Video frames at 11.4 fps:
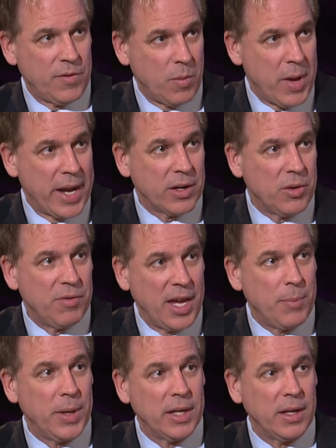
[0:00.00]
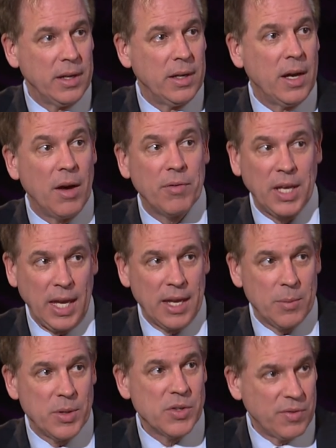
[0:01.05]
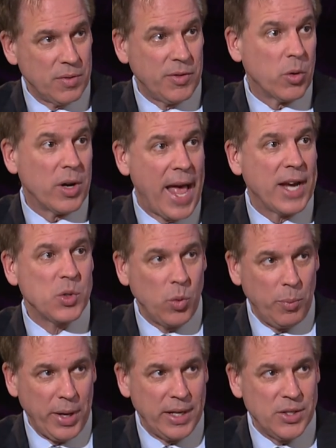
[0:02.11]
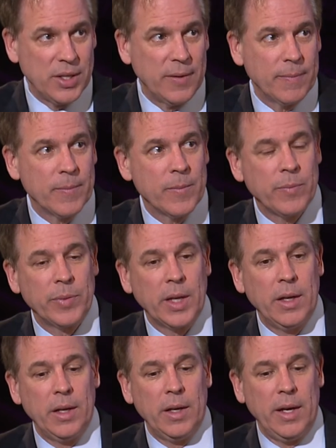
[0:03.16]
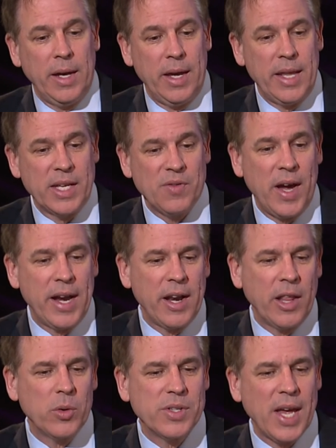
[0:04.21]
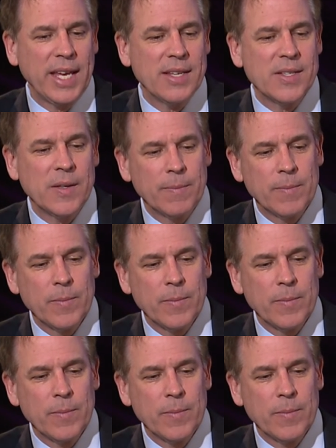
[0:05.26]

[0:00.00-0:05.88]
for medical vaping of cannabis if you're an actual patient. Mm -hmm. And that's fine. In other words, I guess